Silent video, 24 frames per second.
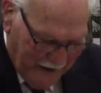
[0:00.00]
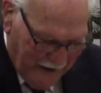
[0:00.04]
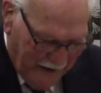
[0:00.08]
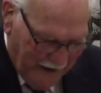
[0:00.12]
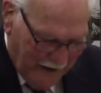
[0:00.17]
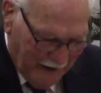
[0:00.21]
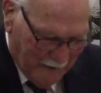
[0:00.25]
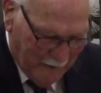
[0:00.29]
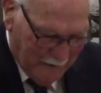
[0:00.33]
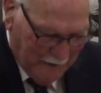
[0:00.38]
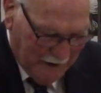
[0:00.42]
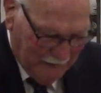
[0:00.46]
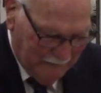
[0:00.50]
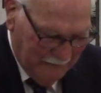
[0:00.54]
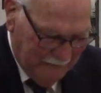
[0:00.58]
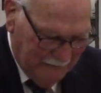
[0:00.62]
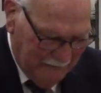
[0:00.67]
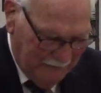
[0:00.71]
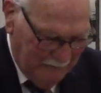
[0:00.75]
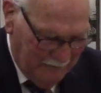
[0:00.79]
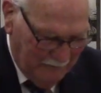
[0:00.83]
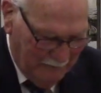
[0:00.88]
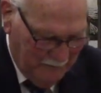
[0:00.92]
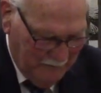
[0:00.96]
uh,
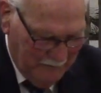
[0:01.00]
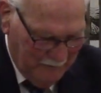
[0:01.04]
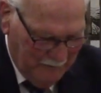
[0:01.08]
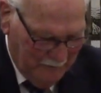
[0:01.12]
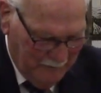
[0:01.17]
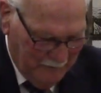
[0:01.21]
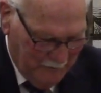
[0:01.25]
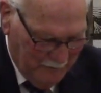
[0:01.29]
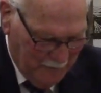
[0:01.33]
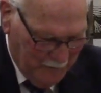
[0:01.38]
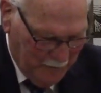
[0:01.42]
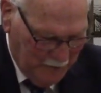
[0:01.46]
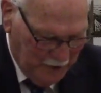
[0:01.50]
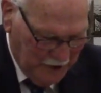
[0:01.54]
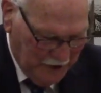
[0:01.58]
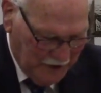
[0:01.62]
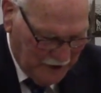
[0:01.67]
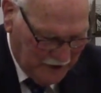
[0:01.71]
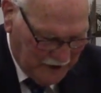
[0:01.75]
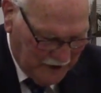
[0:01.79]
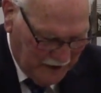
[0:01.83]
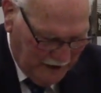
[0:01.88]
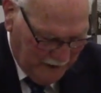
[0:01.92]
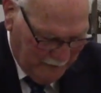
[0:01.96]

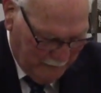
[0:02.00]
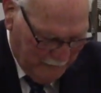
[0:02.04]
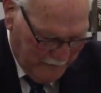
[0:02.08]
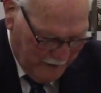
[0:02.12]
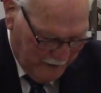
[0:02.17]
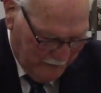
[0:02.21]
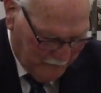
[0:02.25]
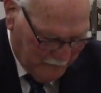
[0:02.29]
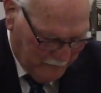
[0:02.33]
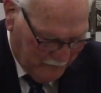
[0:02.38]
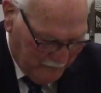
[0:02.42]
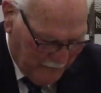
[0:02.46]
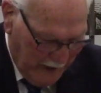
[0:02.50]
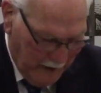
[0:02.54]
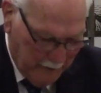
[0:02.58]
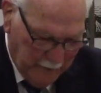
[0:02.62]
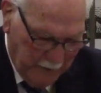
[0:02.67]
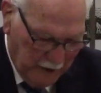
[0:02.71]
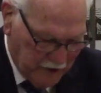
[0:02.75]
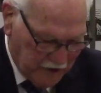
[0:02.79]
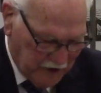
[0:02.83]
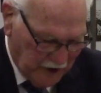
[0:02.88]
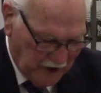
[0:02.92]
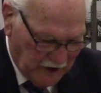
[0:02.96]
just a, maybe
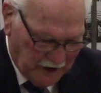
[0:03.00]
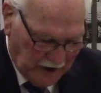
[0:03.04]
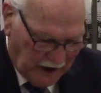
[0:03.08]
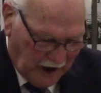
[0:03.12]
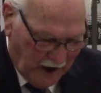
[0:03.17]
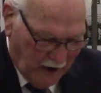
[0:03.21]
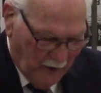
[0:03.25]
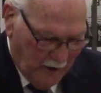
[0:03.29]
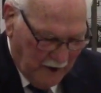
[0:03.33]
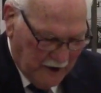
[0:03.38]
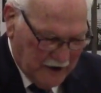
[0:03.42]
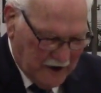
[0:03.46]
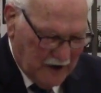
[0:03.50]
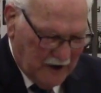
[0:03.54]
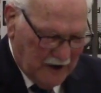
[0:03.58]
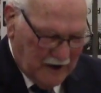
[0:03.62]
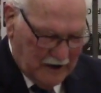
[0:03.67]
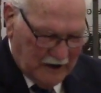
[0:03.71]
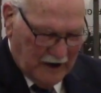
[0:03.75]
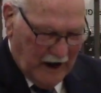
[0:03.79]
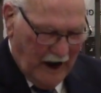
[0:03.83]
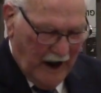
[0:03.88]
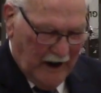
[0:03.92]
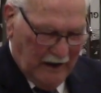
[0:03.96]
it's just a
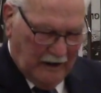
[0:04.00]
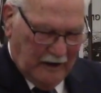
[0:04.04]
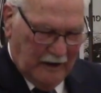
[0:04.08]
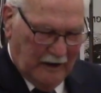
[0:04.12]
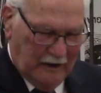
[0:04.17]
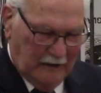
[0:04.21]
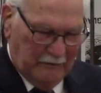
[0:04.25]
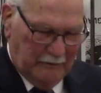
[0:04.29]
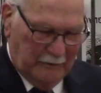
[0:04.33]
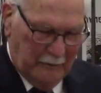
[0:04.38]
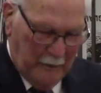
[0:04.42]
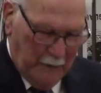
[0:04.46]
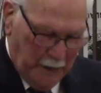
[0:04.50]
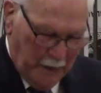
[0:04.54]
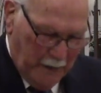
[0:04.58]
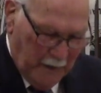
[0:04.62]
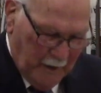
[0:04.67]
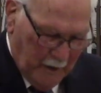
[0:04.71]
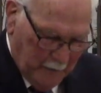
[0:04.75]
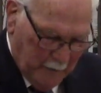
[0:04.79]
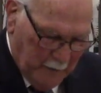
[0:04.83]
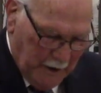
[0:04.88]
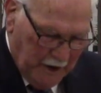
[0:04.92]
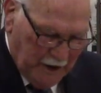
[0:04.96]
coincidence, I don't know,
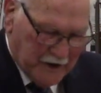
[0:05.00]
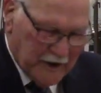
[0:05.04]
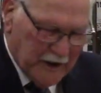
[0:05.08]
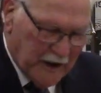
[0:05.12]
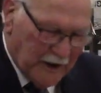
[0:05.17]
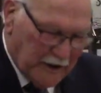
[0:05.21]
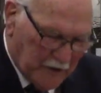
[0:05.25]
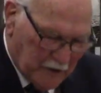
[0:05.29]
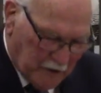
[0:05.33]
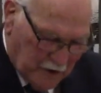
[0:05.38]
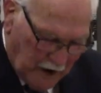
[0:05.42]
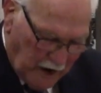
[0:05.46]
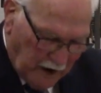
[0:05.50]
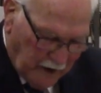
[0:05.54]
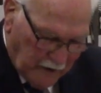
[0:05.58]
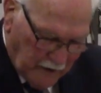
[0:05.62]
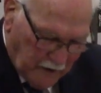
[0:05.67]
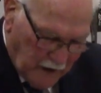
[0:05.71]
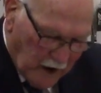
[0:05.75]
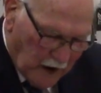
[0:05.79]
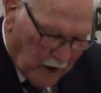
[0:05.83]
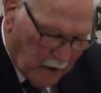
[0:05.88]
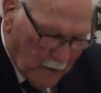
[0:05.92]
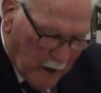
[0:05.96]
but it's interesting to
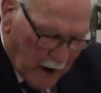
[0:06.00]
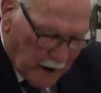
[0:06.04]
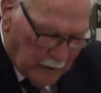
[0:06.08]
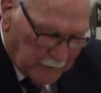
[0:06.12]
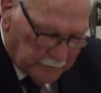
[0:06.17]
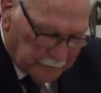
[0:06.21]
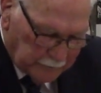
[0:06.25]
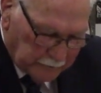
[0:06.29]
think about.